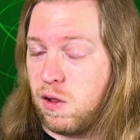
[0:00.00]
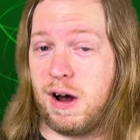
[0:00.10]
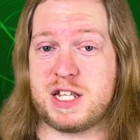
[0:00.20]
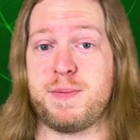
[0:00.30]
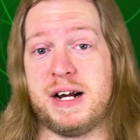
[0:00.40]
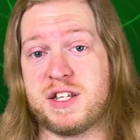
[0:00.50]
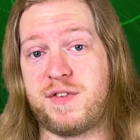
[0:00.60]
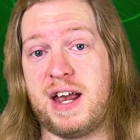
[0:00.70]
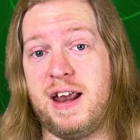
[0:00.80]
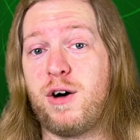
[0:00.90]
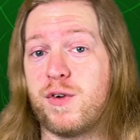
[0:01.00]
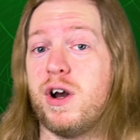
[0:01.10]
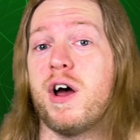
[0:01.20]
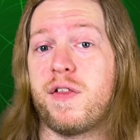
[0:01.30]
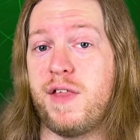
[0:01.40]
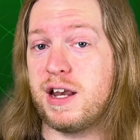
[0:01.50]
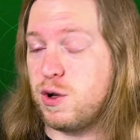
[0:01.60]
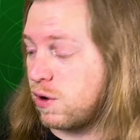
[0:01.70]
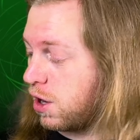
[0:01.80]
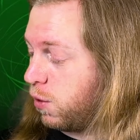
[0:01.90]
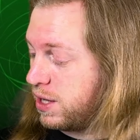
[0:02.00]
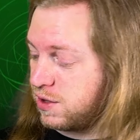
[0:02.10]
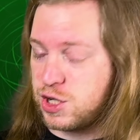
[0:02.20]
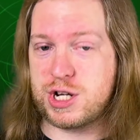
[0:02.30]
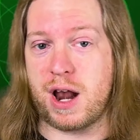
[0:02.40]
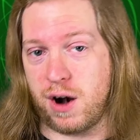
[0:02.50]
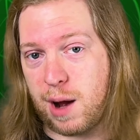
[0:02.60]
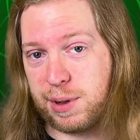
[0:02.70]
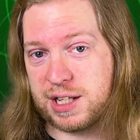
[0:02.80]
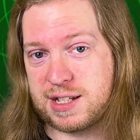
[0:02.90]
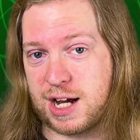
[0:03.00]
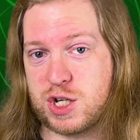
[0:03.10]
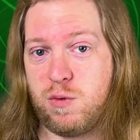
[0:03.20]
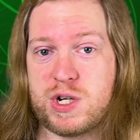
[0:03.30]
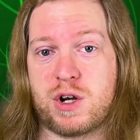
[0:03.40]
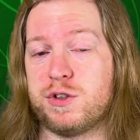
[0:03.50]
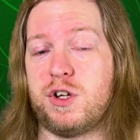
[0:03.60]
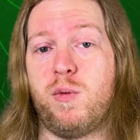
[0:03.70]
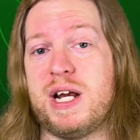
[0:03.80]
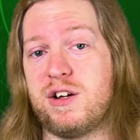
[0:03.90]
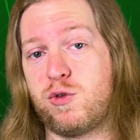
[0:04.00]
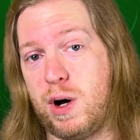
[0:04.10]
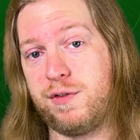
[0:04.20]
Lost Mines of Phandelver, then you can go into the Shattered Obelisk section, which goes all the way till 12th